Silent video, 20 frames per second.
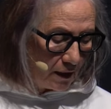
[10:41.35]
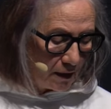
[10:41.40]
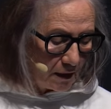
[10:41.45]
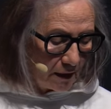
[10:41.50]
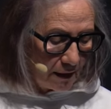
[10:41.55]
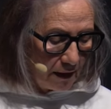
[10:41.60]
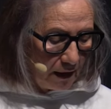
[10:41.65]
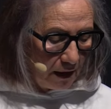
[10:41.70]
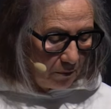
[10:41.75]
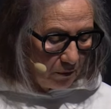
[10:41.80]

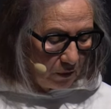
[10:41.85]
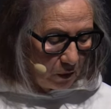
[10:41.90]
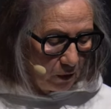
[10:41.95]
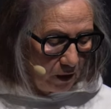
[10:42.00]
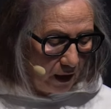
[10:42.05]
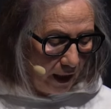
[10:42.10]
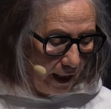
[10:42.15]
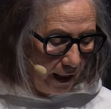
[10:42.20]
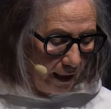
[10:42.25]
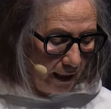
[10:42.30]
seem to
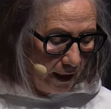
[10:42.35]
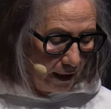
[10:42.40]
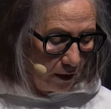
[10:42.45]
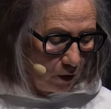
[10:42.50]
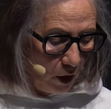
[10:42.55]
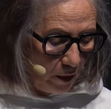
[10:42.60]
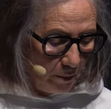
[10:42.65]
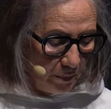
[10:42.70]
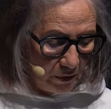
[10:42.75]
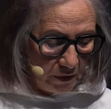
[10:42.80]
lie
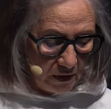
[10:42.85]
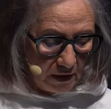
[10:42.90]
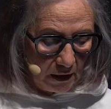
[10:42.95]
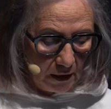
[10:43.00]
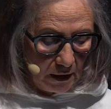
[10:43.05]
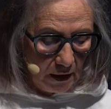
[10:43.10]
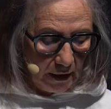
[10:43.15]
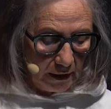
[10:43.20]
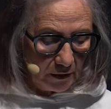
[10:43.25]
at opposite